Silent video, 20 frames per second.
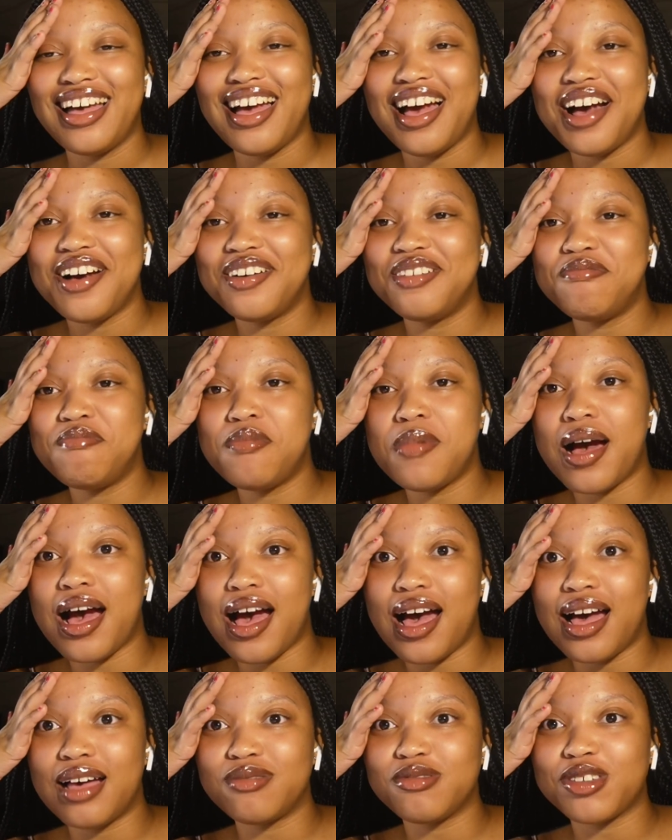
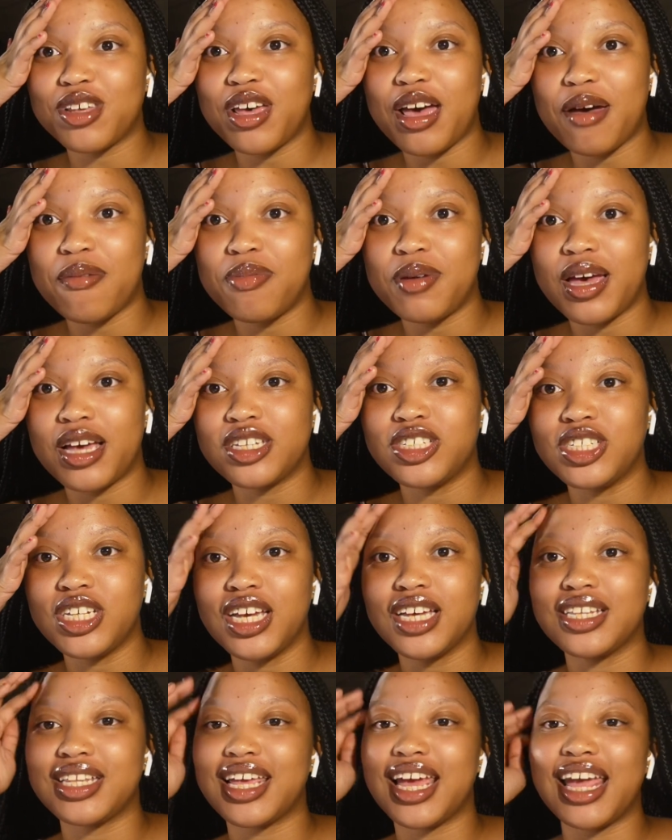I'm so happy I
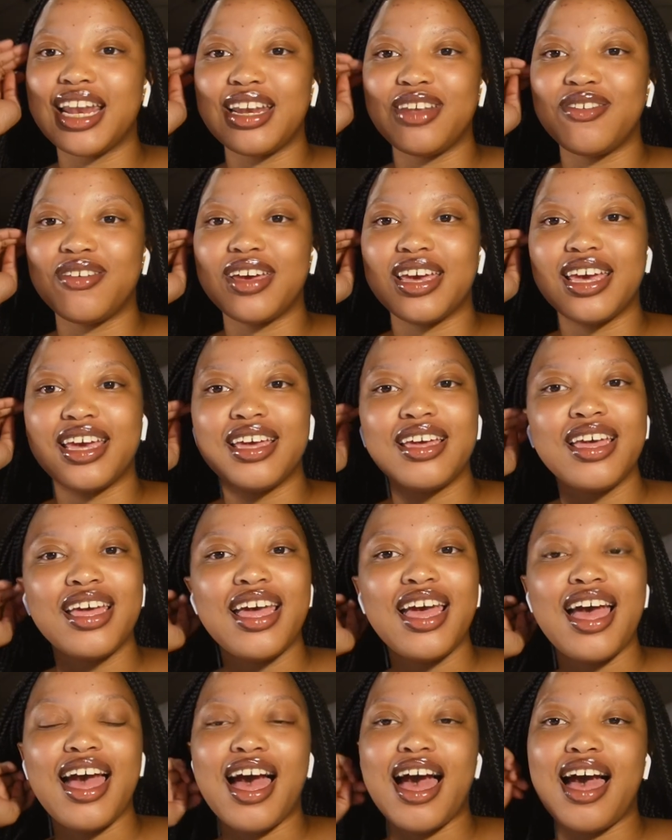checked. Anyway,
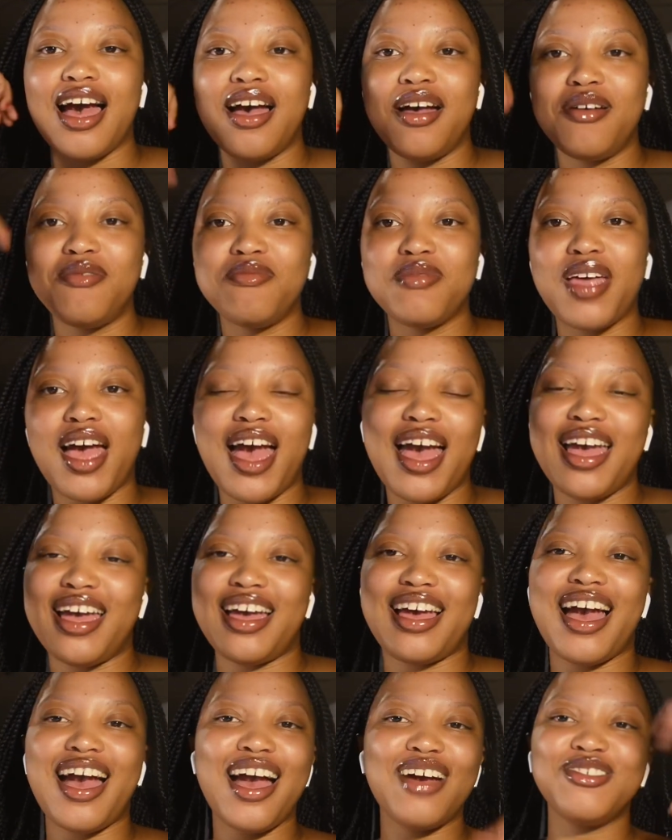I
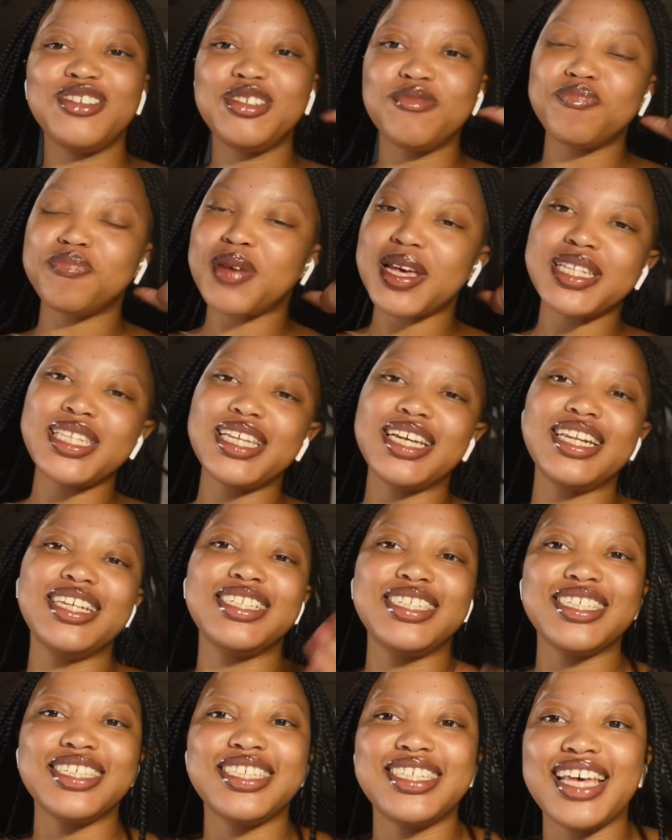was basically
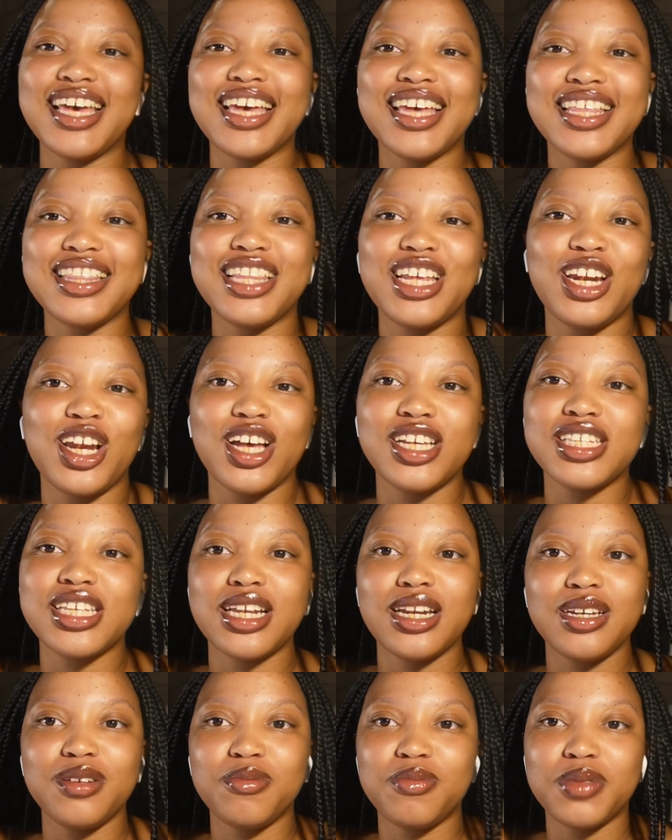just saying in the last
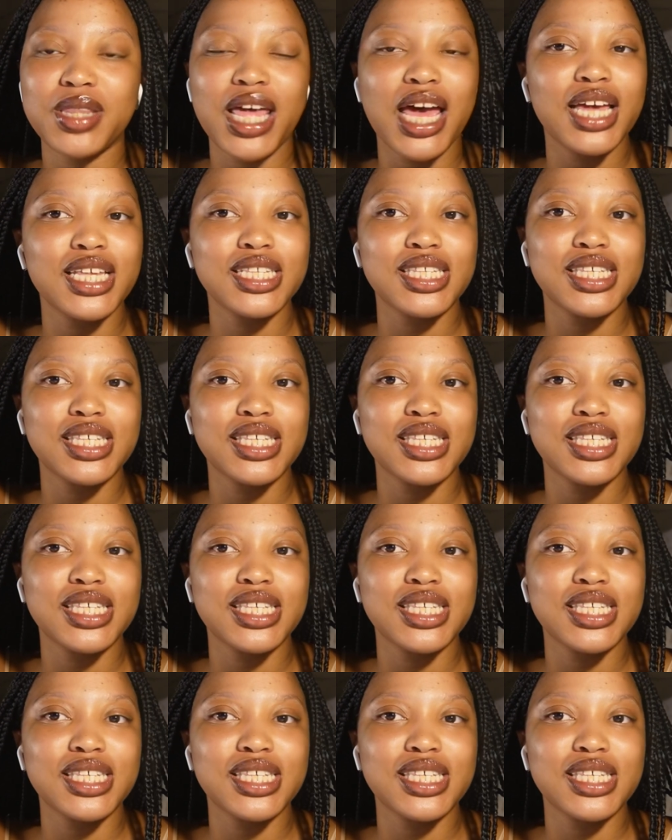clip that